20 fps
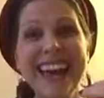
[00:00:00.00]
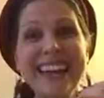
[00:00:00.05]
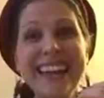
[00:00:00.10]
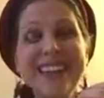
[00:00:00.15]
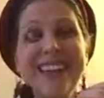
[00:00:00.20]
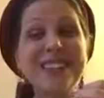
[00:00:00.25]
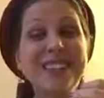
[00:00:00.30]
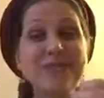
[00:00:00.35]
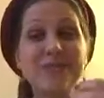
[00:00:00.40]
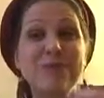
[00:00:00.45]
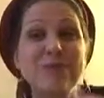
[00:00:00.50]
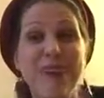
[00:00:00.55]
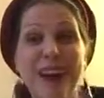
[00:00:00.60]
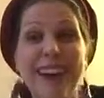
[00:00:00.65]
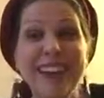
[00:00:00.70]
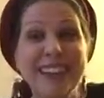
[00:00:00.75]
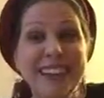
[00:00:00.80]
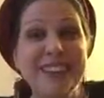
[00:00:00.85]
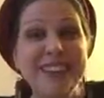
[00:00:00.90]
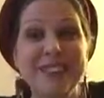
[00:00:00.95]
this
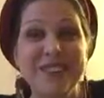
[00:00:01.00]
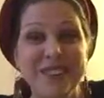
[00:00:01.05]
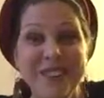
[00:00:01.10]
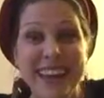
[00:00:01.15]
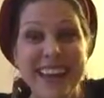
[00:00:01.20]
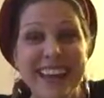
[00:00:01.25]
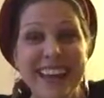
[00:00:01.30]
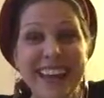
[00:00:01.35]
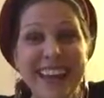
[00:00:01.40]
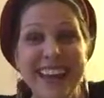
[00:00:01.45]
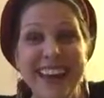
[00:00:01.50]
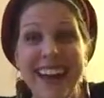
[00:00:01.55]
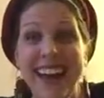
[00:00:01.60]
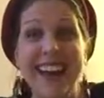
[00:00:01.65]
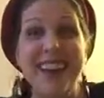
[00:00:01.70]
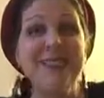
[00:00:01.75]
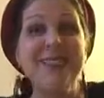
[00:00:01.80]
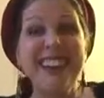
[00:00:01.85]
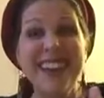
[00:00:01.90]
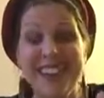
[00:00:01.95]
rocky terrain
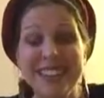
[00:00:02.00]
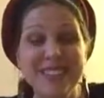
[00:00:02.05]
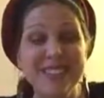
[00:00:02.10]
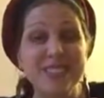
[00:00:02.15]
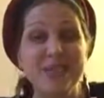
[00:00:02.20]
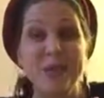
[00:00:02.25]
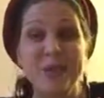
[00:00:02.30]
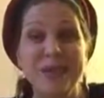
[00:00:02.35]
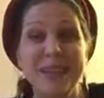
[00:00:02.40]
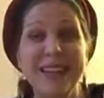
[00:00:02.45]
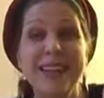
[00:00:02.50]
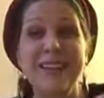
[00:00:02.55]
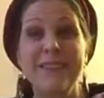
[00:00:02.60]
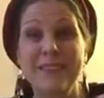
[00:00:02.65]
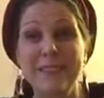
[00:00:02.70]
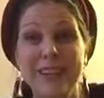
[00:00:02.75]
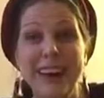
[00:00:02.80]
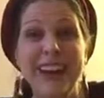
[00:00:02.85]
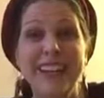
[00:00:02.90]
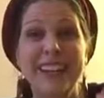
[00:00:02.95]
of history
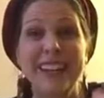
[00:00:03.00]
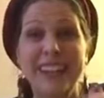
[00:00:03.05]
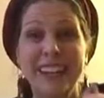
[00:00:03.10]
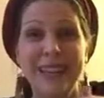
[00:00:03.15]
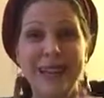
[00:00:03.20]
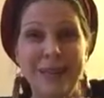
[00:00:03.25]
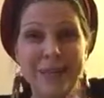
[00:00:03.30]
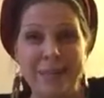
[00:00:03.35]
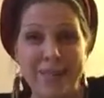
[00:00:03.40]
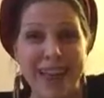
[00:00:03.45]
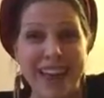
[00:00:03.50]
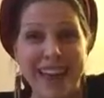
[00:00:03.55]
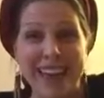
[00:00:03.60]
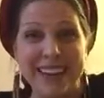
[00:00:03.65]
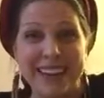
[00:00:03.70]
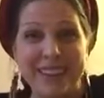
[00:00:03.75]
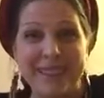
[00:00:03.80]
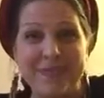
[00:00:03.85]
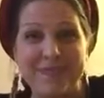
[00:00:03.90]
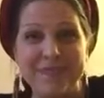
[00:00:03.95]
finally made.